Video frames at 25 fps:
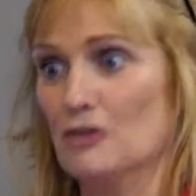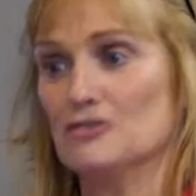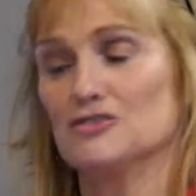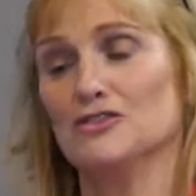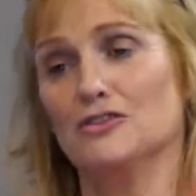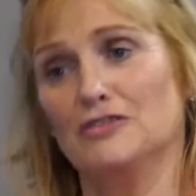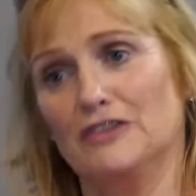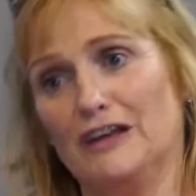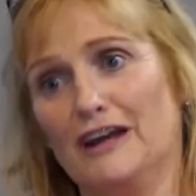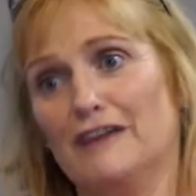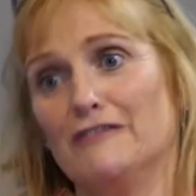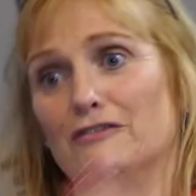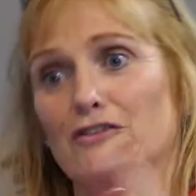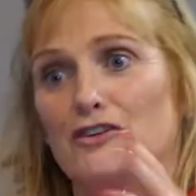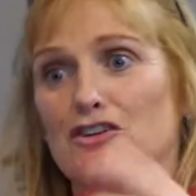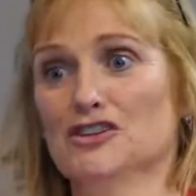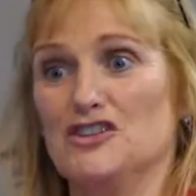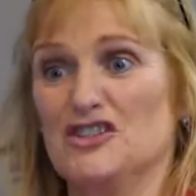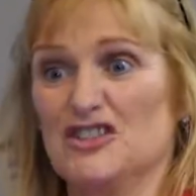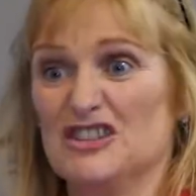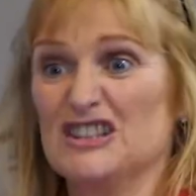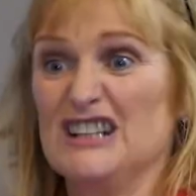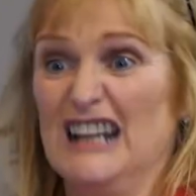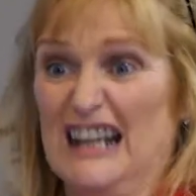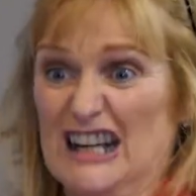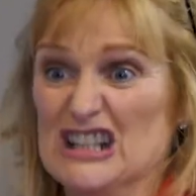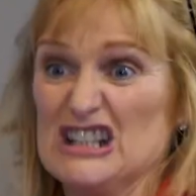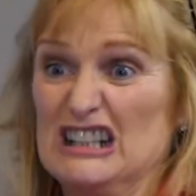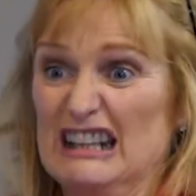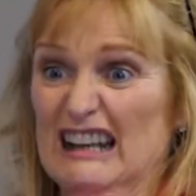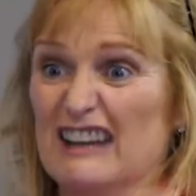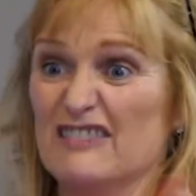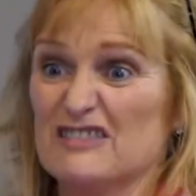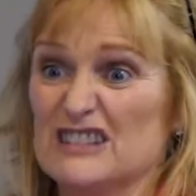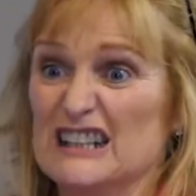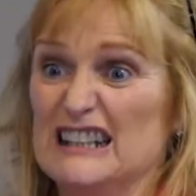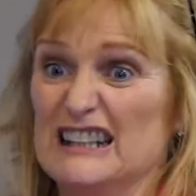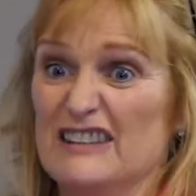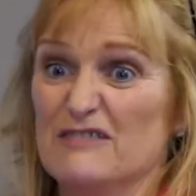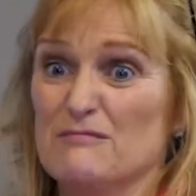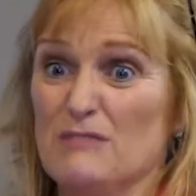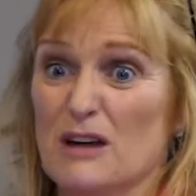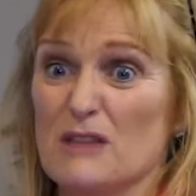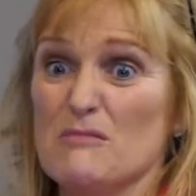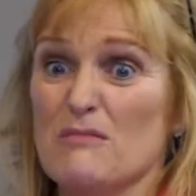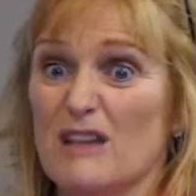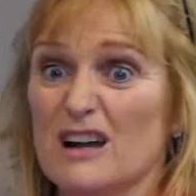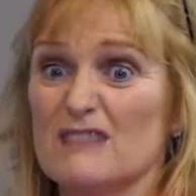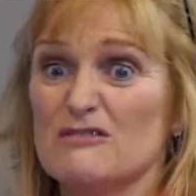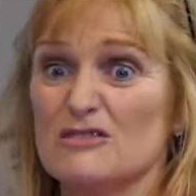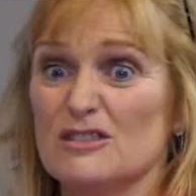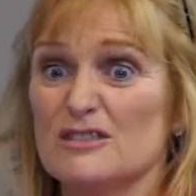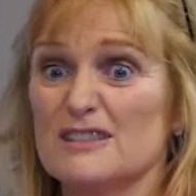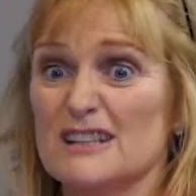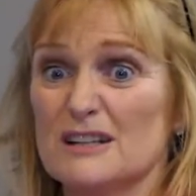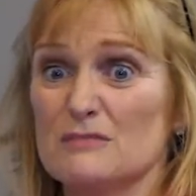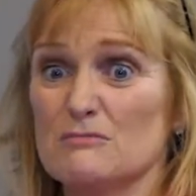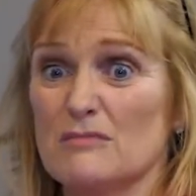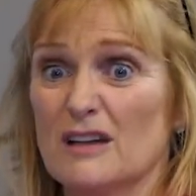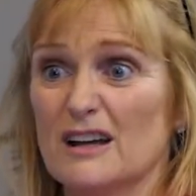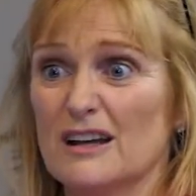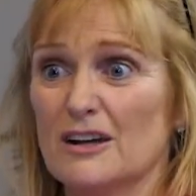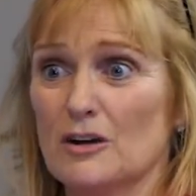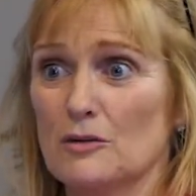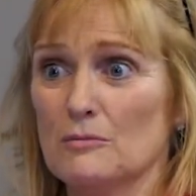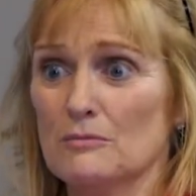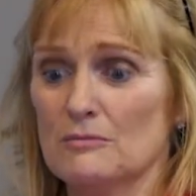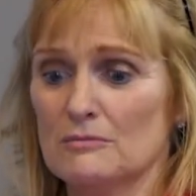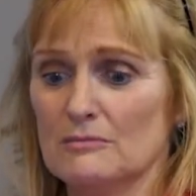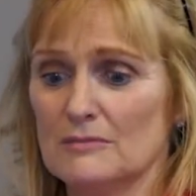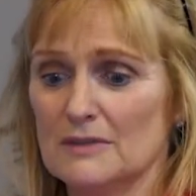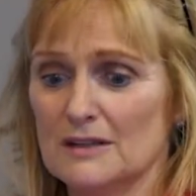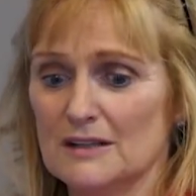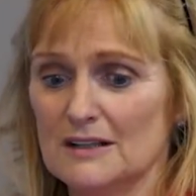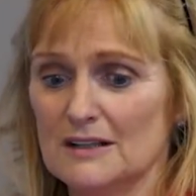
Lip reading: so therefore you just actually have to live by my rules in my home.